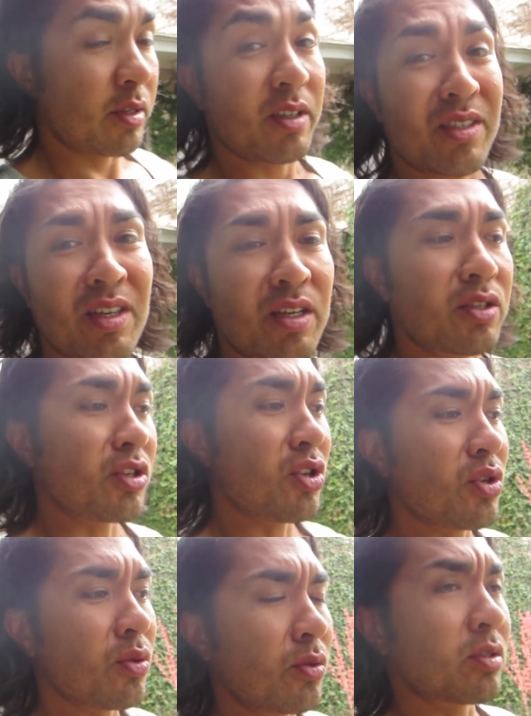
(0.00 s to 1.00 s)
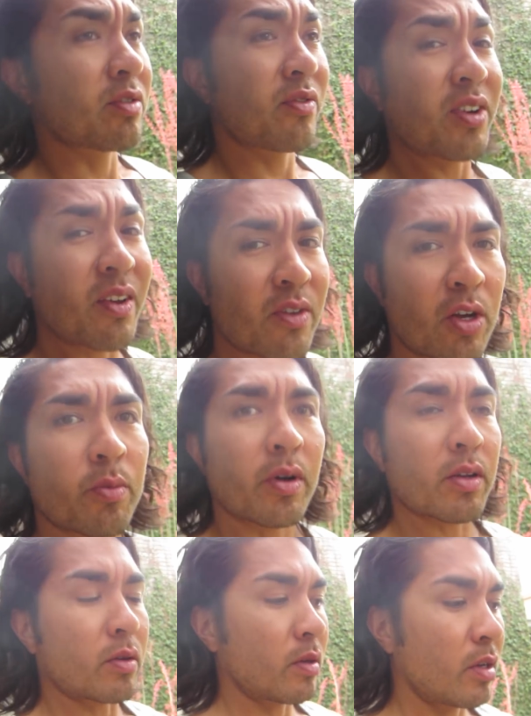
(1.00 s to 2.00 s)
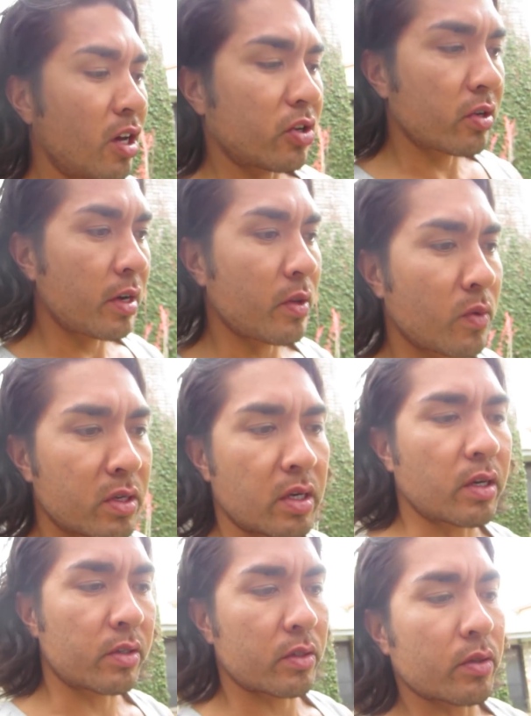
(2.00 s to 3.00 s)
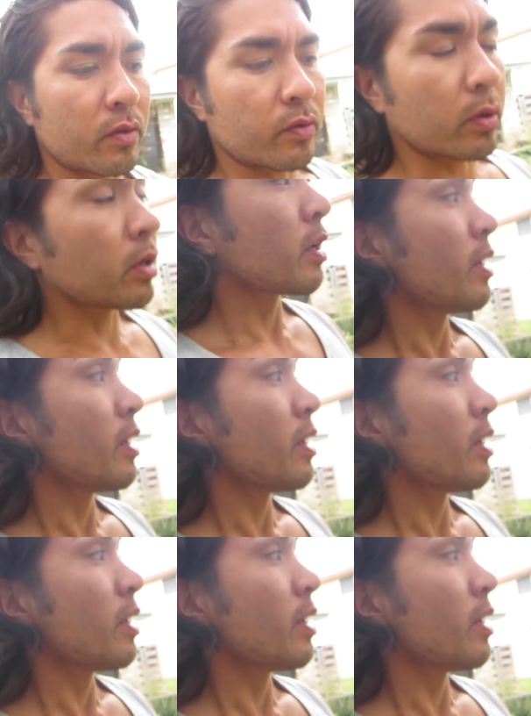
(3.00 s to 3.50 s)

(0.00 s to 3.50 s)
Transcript: This thing's huge. $5 bottle, $191 it sold for.